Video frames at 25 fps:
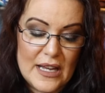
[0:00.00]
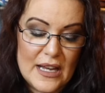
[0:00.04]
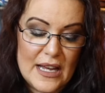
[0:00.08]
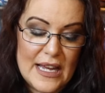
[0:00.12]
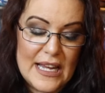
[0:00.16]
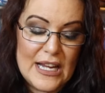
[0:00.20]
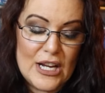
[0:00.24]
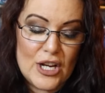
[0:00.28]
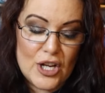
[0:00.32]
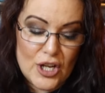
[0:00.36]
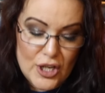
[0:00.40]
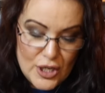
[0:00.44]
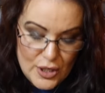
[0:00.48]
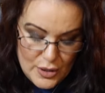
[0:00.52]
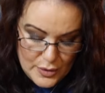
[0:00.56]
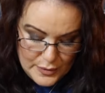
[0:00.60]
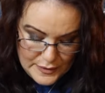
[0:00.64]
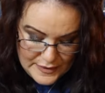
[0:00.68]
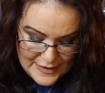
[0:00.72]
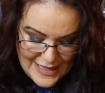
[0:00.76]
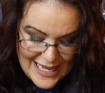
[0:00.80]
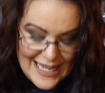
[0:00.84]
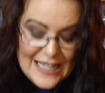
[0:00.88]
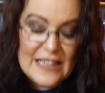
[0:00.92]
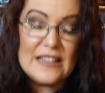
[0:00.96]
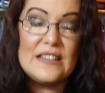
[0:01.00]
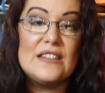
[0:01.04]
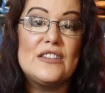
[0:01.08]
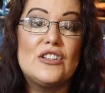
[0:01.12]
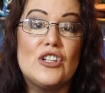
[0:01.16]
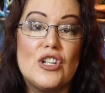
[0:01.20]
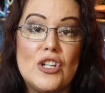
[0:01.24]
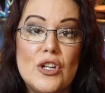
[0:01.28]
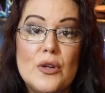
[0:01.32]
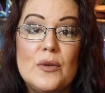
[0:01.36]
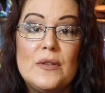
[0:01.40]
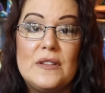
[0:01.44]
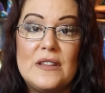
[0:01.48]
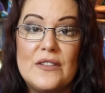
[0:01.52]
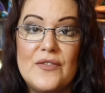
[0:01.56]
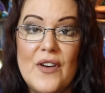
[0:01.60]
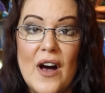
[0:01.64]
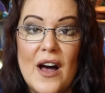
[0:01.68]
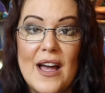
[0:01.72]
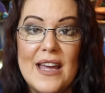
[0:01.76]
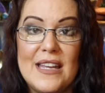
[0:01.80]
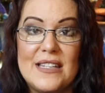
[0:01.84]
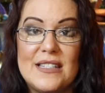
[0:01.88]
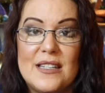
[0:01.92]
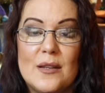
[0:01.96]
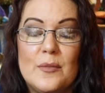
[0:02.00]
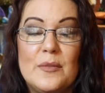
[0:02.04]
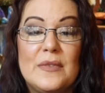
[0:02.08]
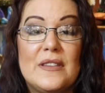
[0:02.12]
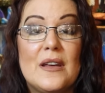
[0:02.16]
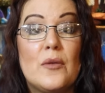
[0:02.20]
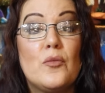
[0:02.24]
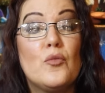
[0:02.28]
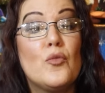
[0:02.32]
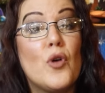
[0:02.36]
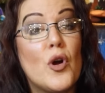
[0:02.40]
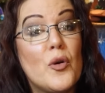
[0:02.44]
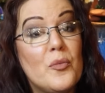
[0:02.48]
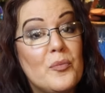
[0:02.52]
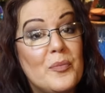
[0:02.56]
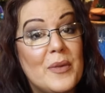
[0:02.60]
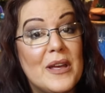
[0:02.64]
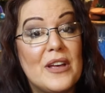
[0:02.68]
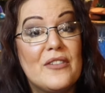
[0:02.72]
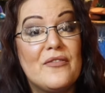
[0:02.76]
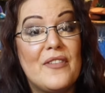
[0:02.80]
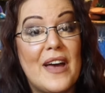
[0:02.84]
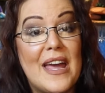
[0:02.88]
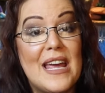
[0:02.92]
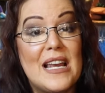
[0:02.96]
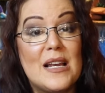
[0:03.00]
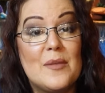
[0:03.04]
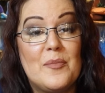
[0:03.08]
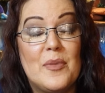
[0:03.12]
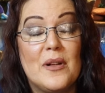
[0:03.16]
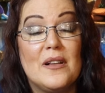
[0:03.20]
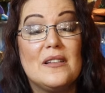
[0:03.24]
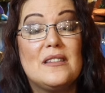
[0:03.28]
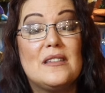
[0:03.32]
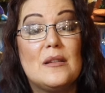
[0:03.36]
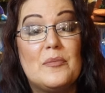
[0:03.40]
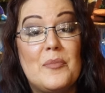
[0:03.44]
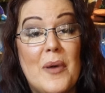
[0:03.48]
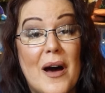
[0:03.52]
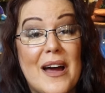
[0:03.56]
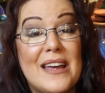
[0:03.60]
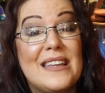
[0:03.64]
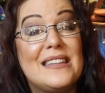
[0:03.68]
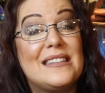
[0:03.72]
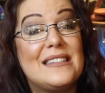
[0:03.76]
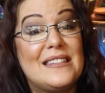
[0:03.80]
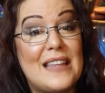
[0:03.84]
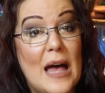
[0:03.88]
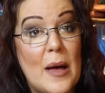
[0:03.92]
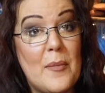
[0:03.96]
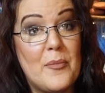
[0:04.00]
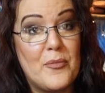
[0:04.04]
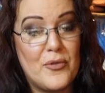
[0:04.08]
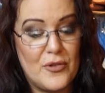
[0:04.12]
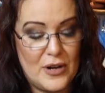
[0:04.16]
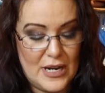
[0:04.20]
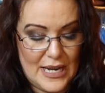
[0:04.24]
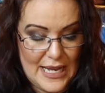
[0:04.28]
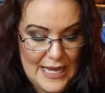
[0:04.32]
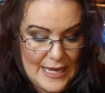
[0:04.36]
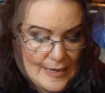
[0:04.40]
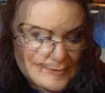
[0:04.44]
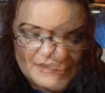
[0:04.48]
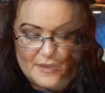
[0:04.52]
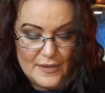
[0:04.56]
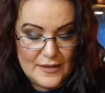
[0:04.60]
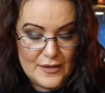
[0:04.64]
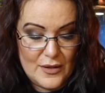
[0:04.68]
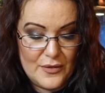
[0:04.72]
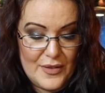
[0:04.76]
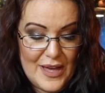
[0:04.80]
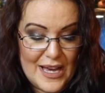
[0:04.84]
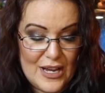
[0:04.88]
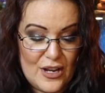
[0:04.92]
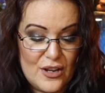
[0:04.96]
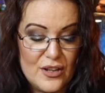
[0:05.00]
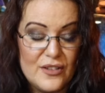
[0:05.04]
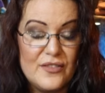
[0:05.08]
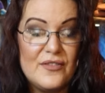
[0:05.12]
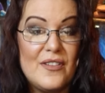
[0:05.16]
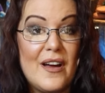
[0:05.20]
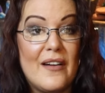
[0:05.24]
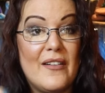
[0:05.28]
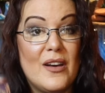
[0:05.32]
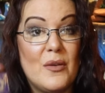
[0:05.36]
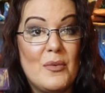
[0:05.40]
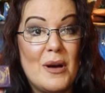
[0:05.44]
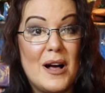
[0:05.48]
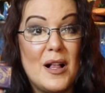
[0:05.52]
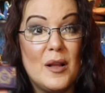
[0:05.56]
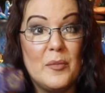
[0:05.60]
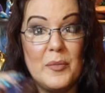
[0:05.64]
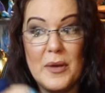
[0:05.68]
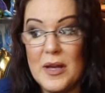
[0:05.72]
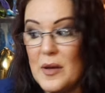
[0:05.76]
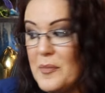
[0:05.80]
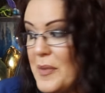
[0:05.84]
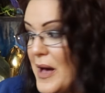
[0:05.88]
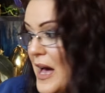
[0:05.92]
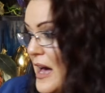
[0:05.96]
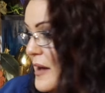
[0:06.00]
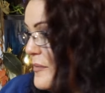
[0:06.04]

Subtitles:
includes exclusive items that won't be available to buy separately. So that could very well be